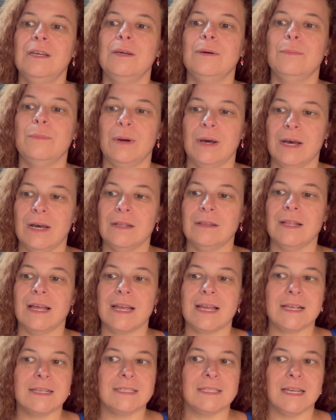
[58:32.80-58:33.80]
but
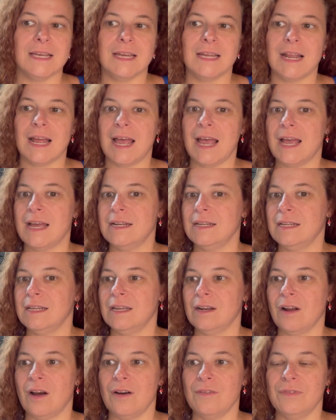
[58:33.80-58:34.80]
like I said, I had to
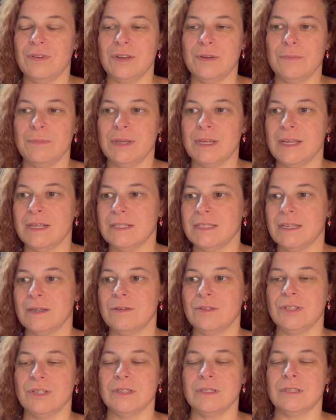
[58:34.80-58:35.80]
get off it because
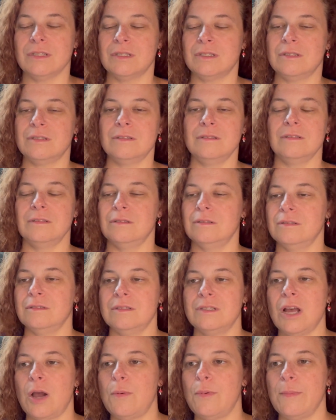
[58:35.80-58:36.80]
it just,
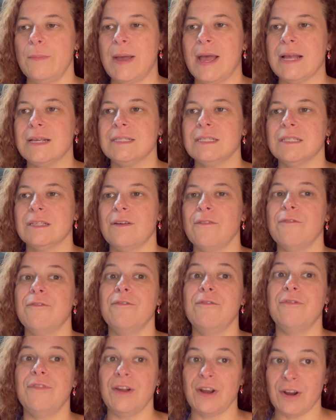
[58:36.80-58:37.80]
Topamax is a
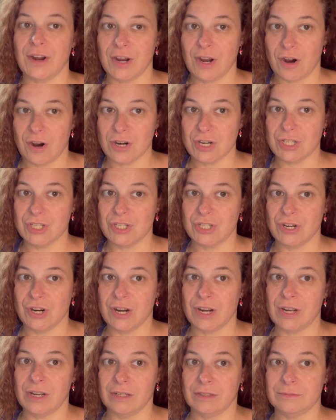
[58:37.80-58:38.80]
very harsh
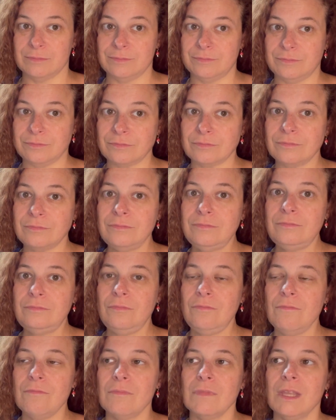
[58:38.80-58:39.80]
drug.
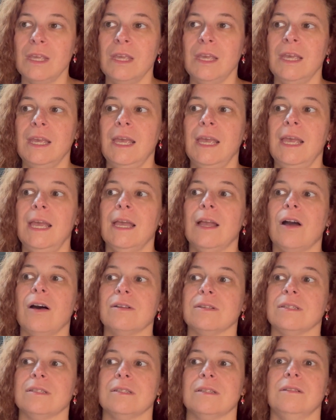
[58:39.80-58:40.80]
It
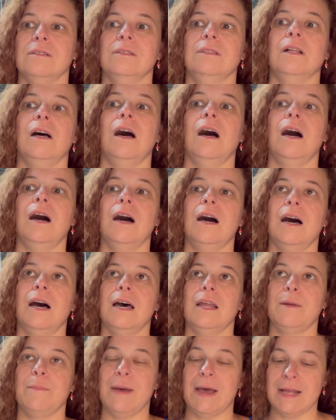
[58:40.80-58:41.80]
causes a
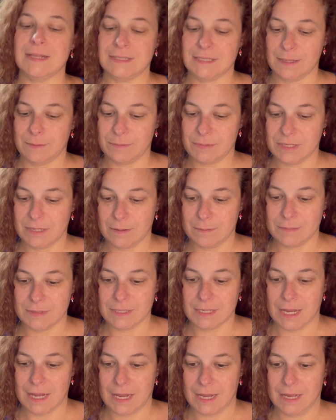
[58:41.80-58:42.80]
lot of bad symptoms,
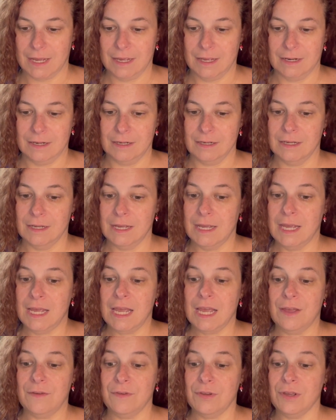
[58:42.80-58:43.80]
and
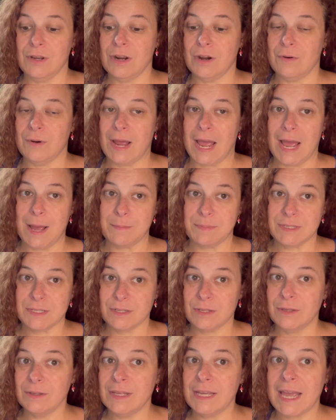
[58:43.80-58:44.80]
if you don't
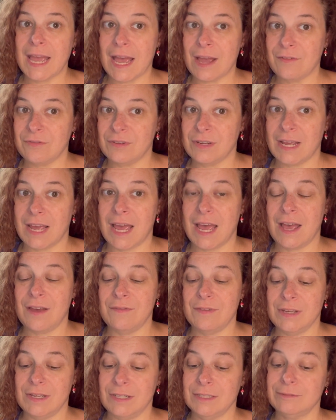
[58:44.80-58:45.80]
absolutely have to have
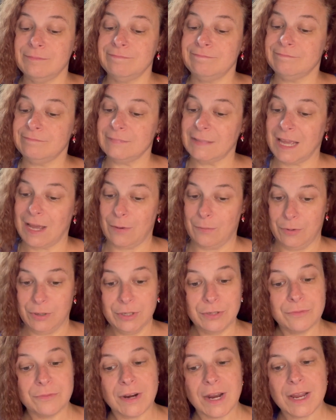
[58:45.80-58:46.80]
it, I
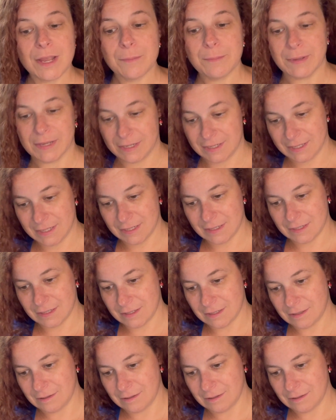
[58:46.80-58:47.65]
wouldn't recommend it.